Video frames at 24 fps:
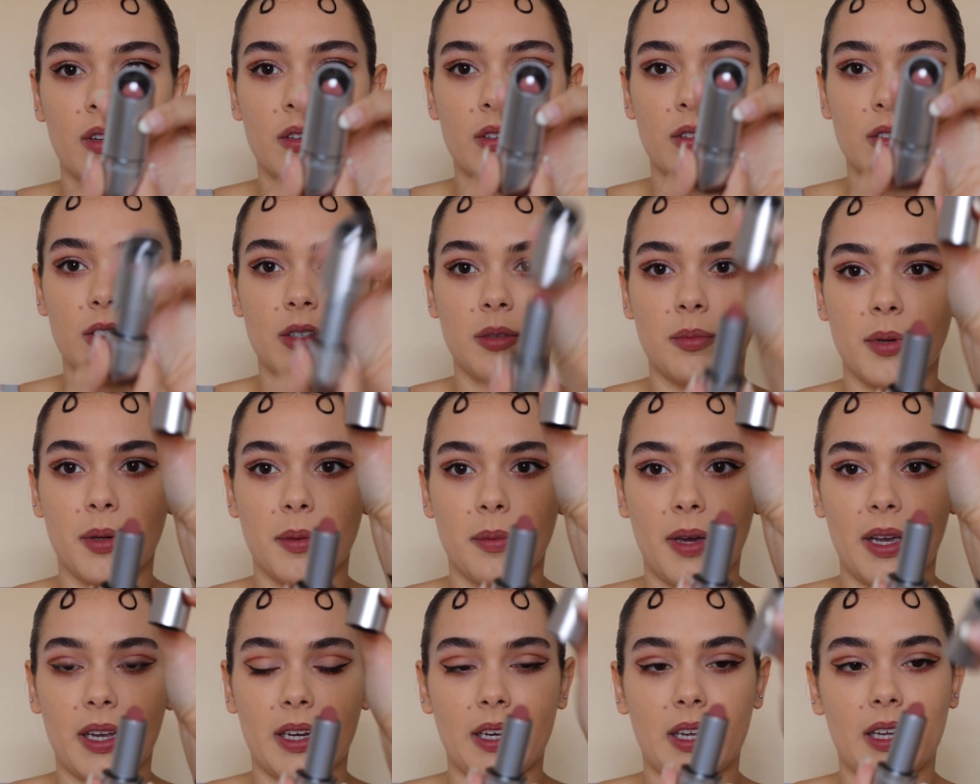Super
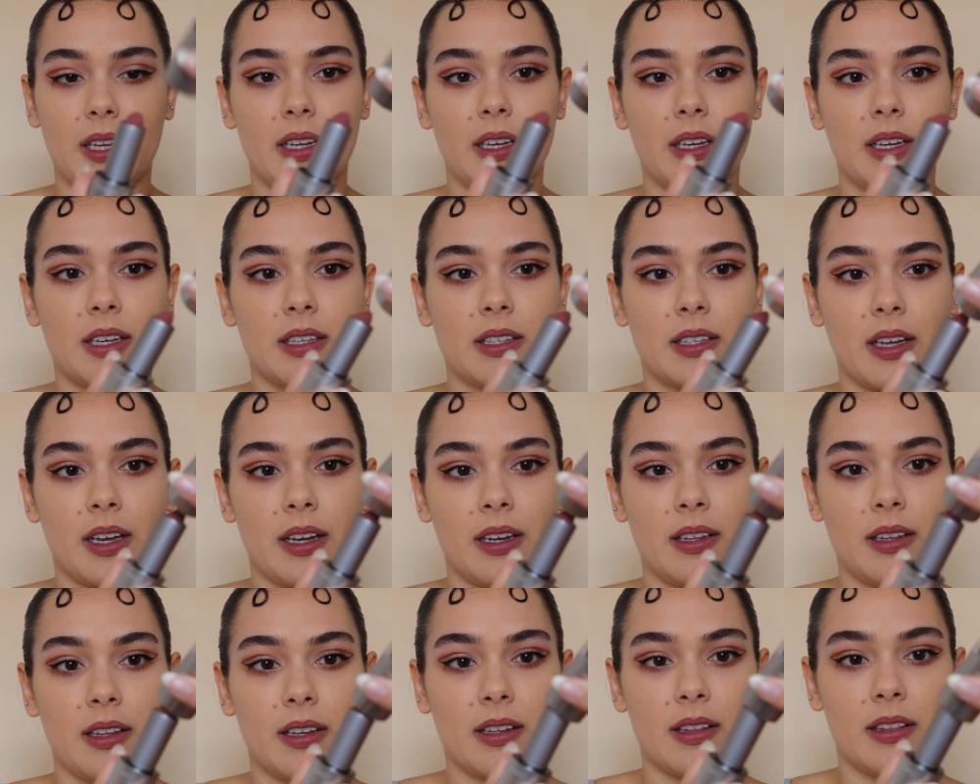magnetic. It's
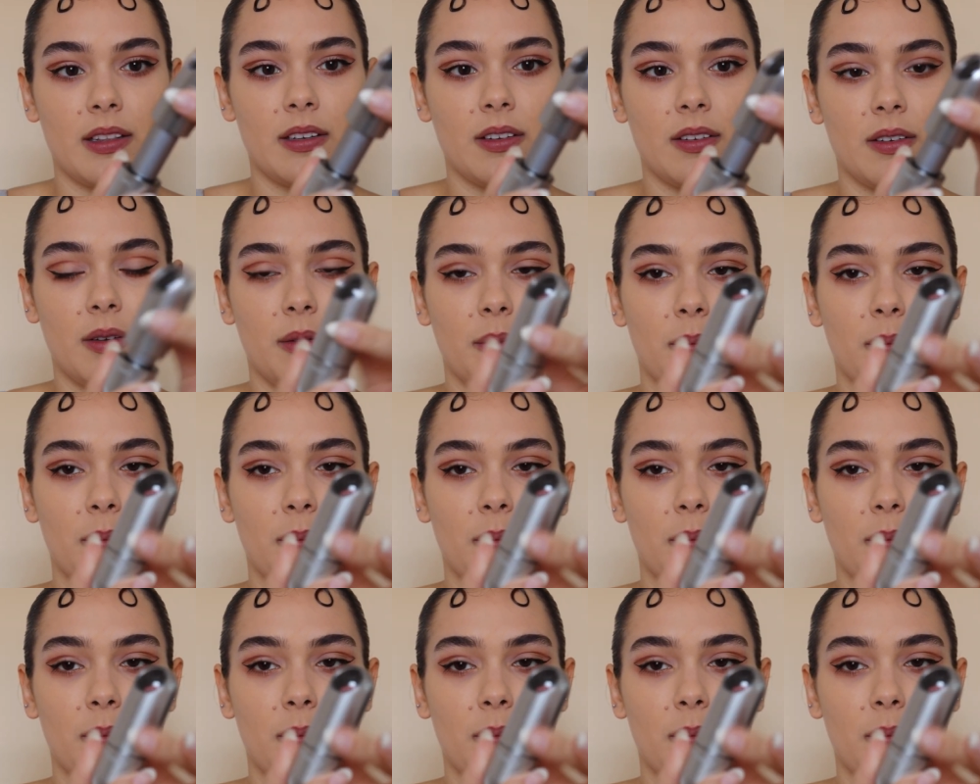kind of like a little